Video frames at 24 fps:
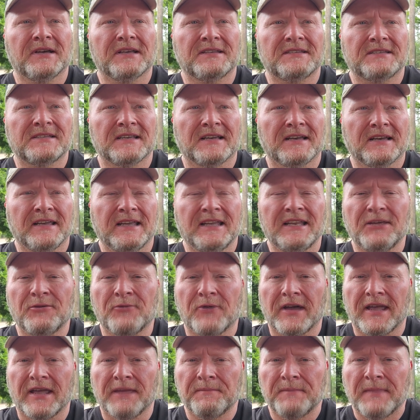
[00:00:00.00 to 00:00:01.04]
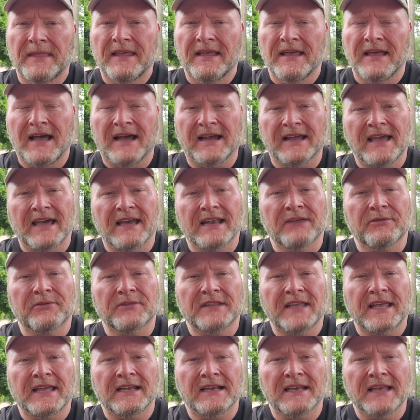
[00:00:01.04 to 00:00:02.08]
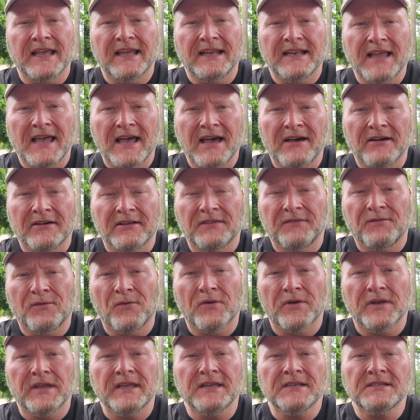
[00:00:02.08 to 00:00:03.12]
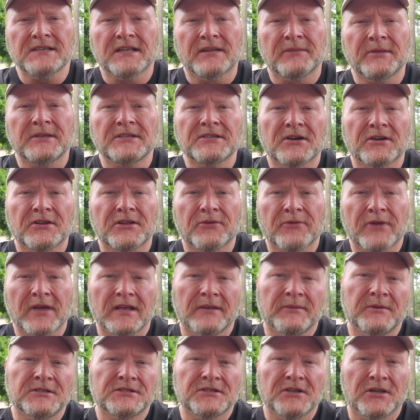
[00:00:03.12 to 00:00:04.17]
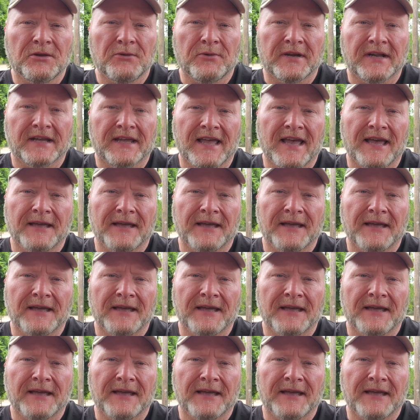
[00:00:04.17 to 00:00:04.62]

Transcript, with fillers: But uh, anyway, I got everything laid out for you, so let me turn you around, let me show you what I